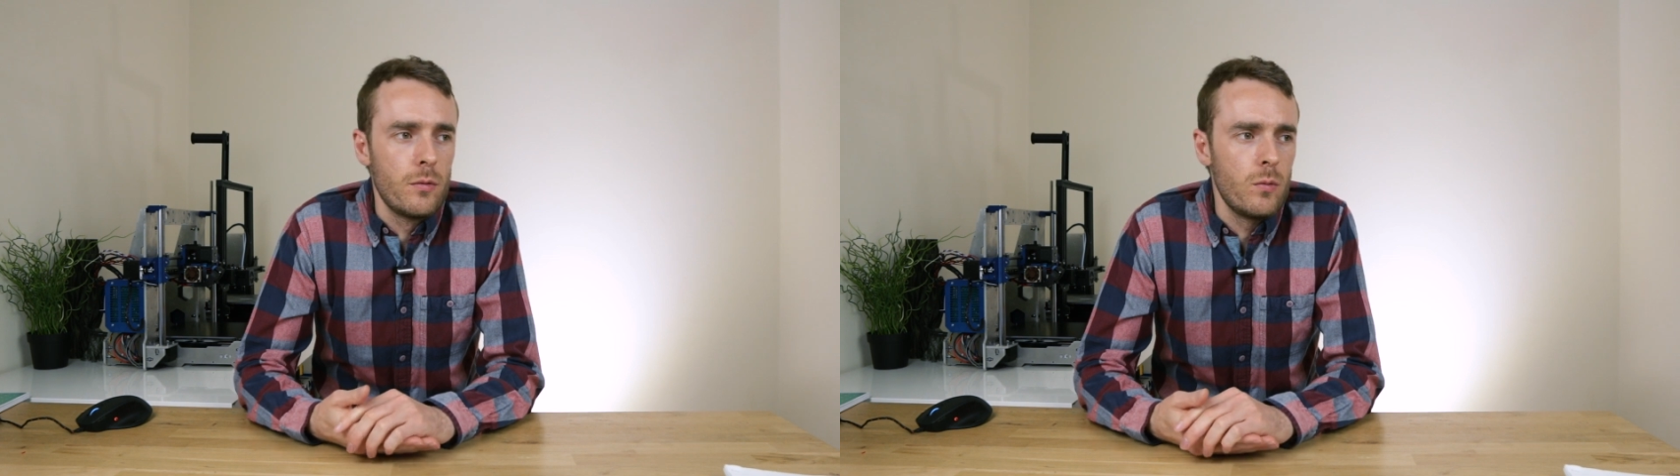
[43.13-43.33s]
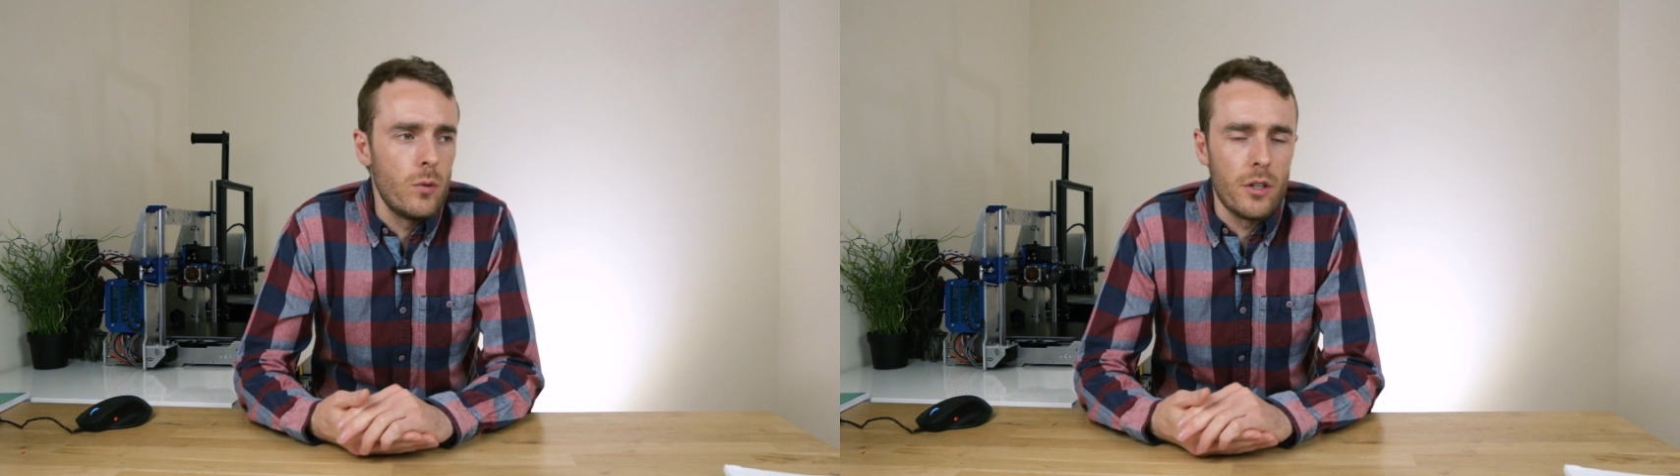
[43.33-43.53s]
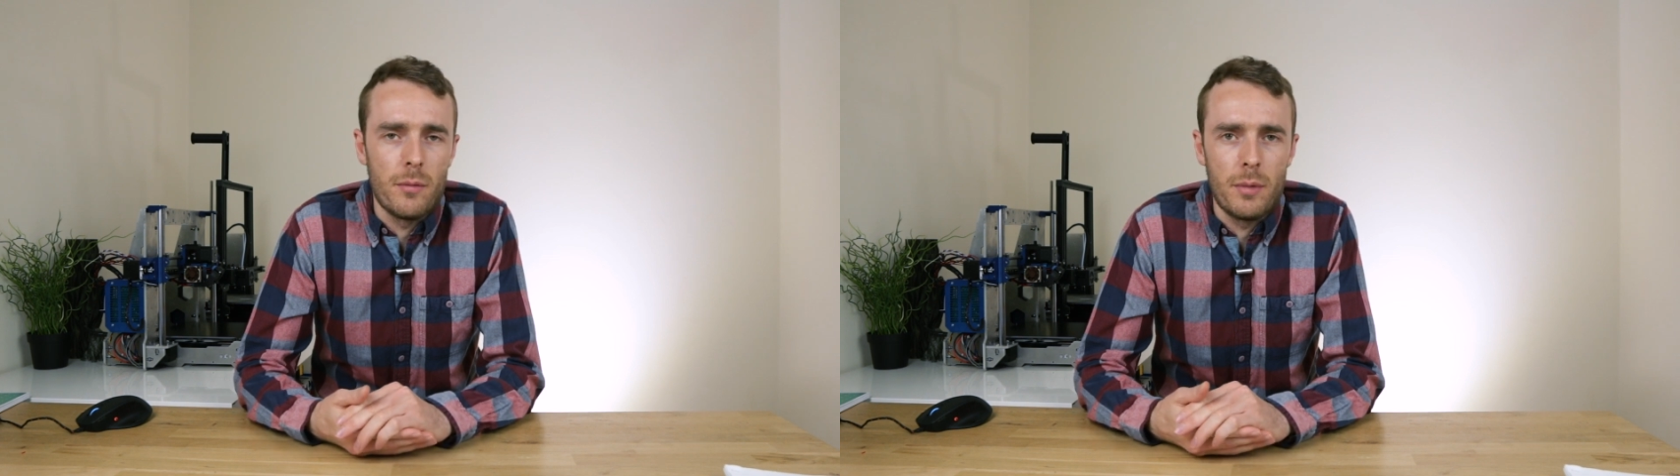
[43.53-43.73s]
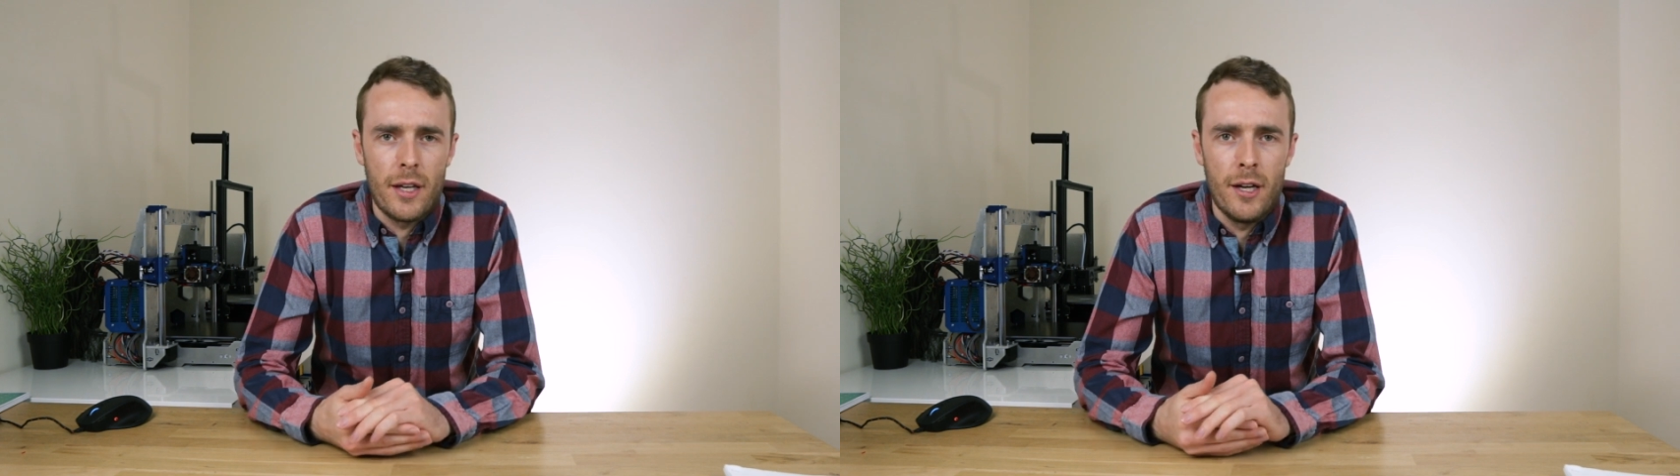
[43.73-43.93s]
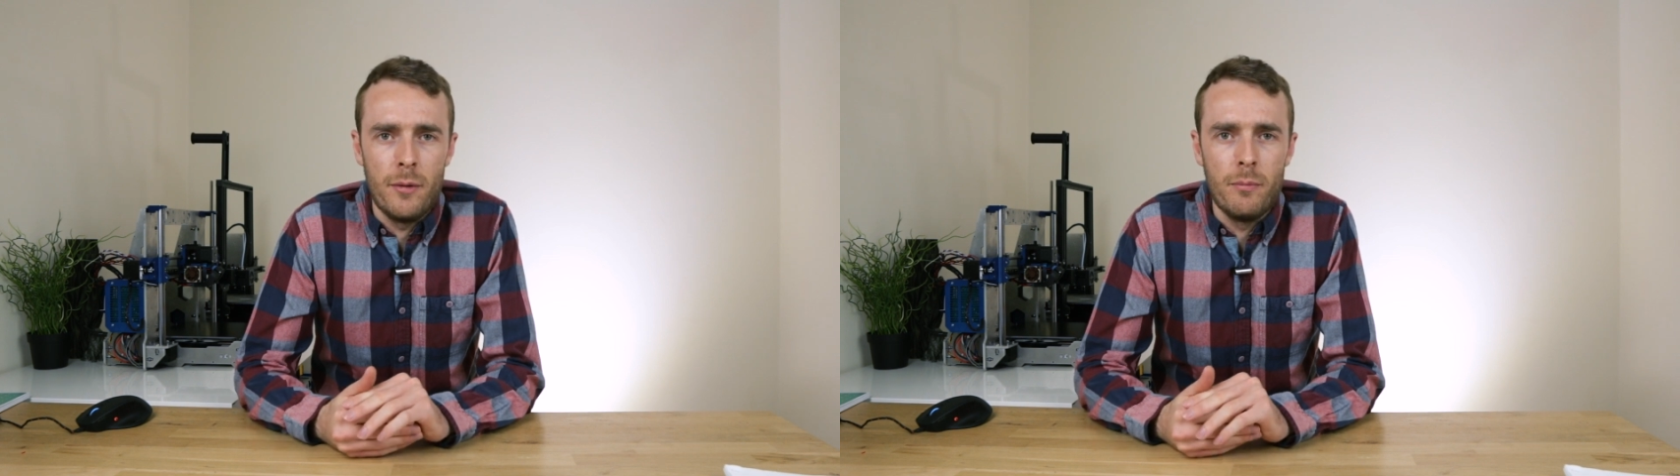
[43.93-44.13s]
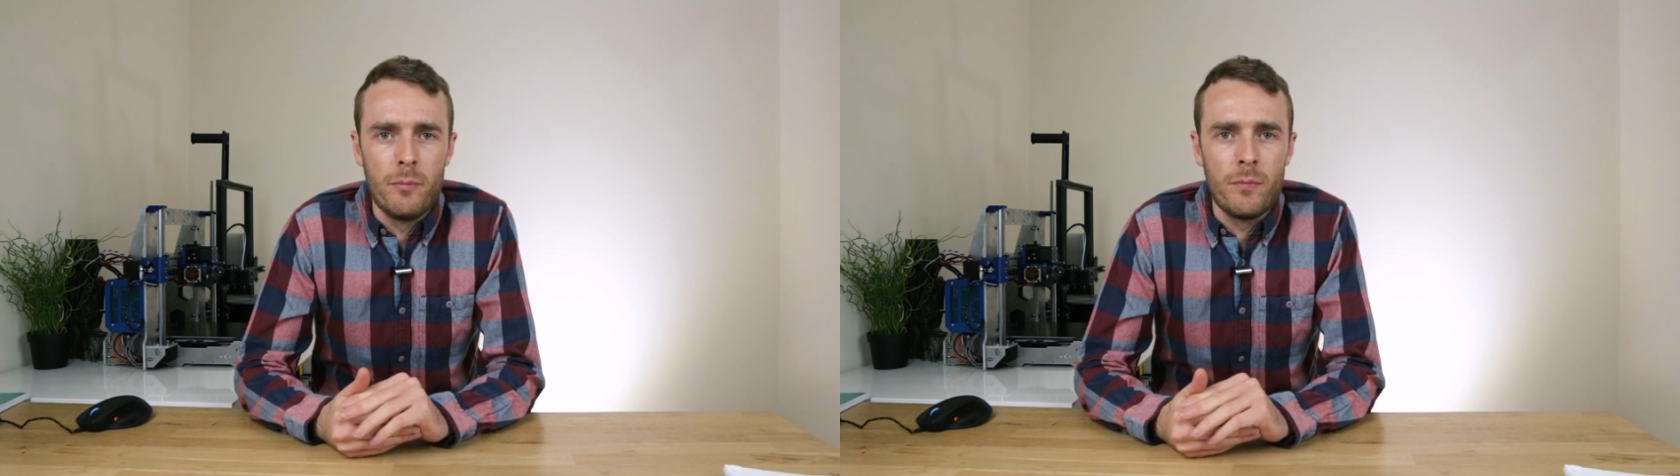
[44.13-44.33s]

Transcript: what it became.